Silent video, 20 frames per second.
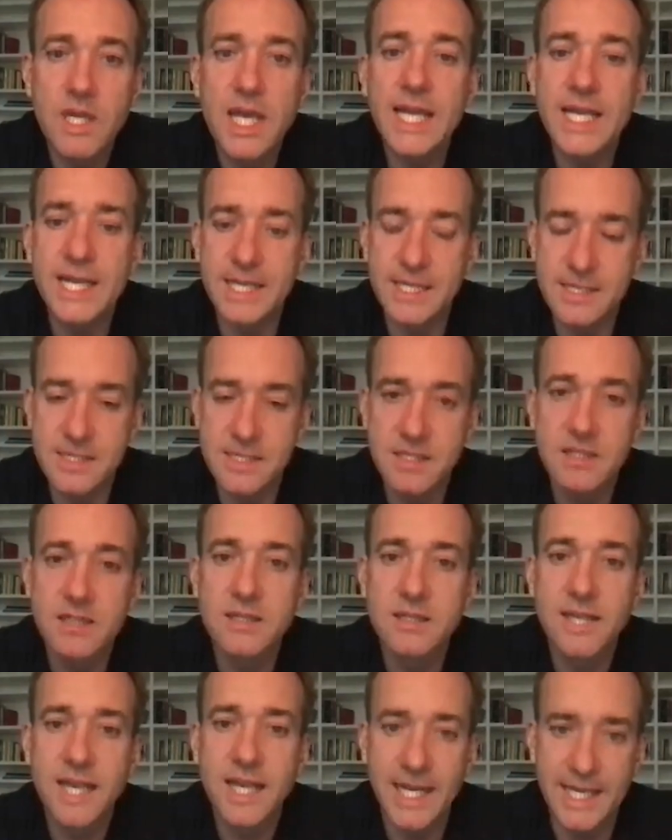It is.
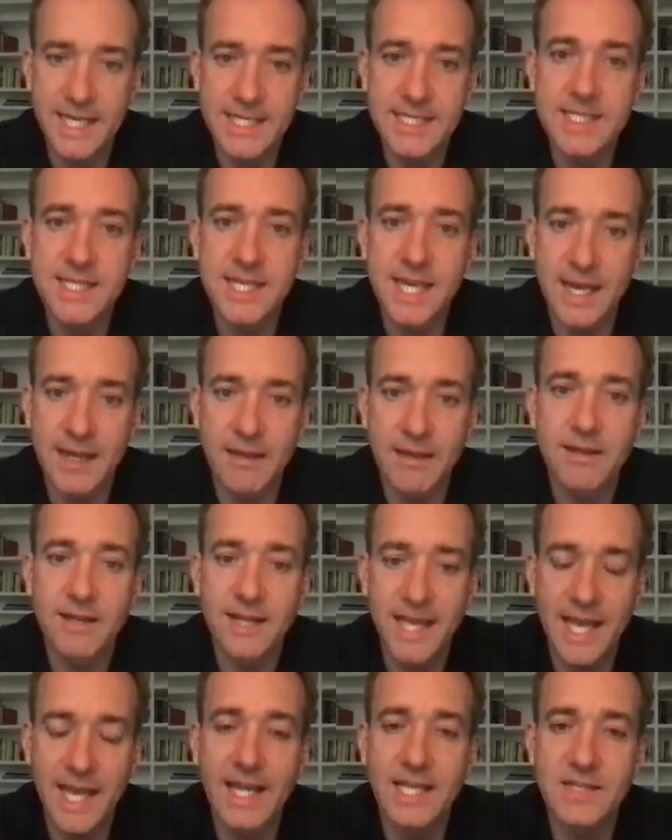It is. Yeah.
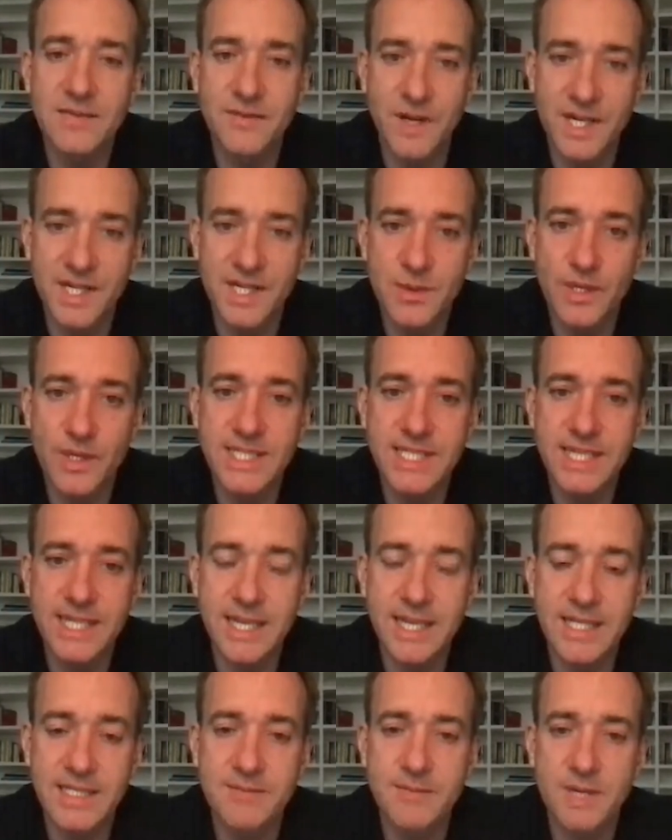Yeah. It's very sweaty.
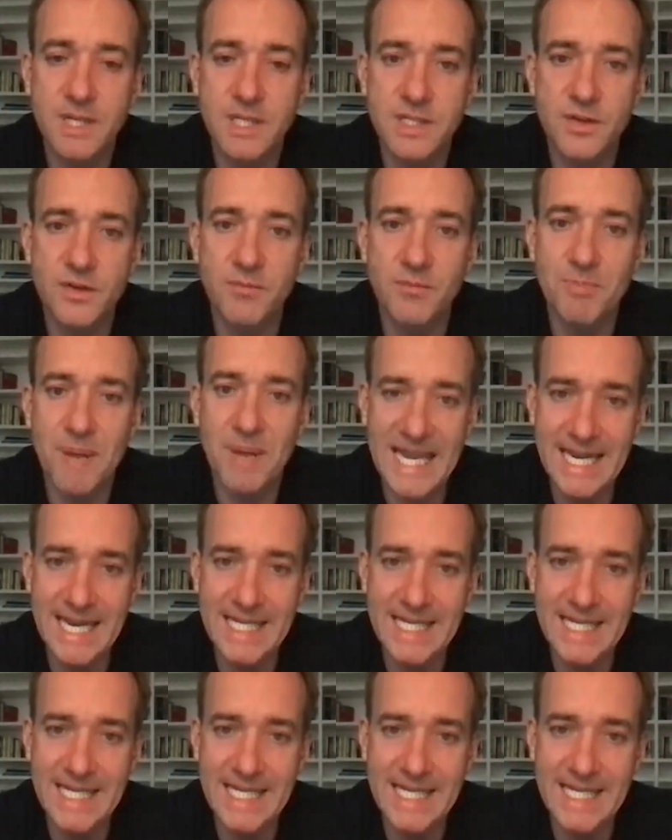It's sort of.